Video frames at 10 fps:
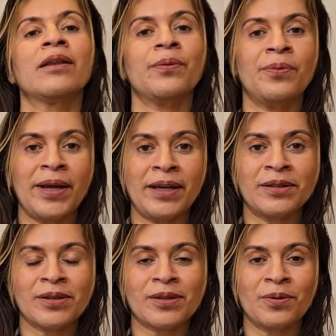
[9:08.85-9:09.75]
the
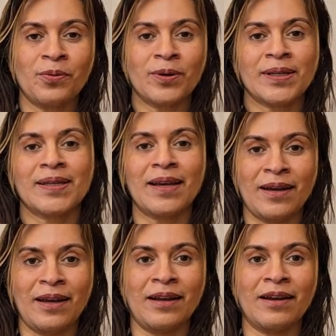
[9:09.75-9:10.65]
waist was
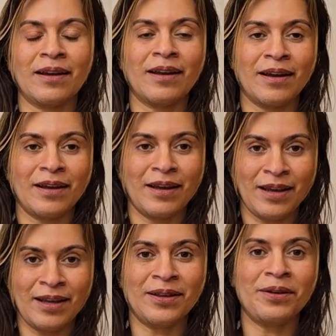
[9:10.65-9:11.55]
sitting
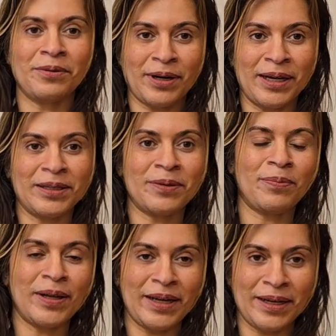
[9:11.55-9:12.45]
in the right
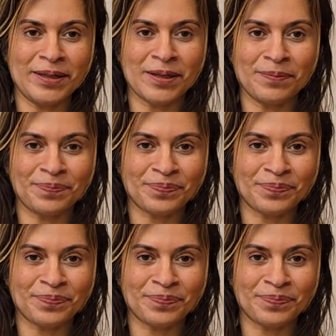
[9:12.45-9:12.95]
place.